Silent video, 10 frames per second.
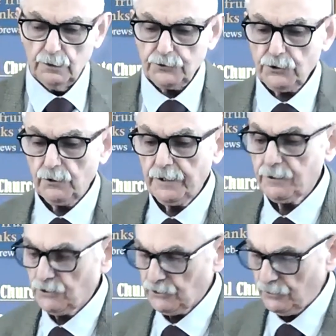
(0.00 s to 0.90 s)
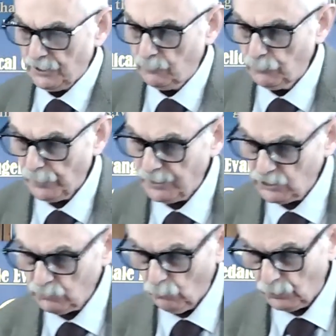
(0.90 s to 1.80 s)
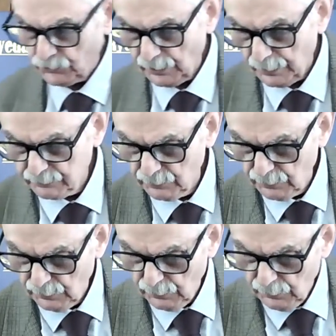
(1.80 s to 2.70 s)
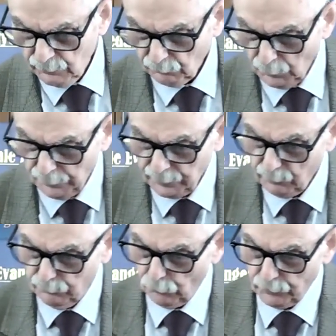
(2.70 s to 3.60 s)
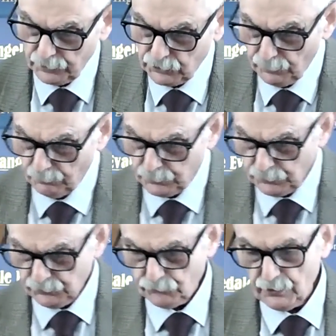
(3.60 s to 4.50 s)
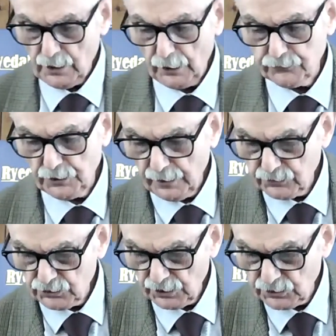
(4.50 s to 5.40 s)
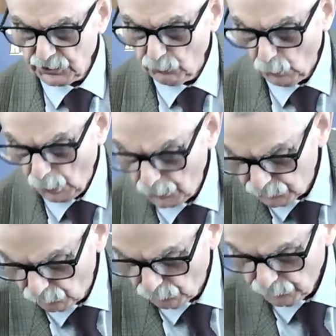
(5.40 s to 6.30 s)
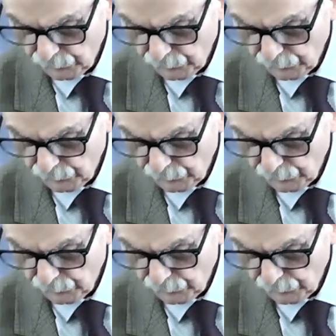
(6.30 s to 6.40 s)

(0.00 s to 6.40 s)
So let us sing praise once again. From our hymn book, it's number 361, or